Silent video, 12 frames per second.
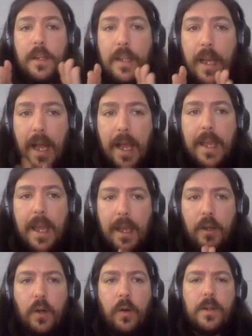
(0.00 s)
that I
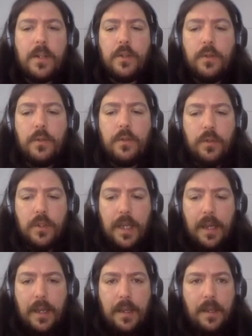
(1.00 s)
encourage you to
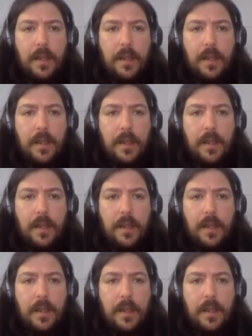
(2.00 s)
check.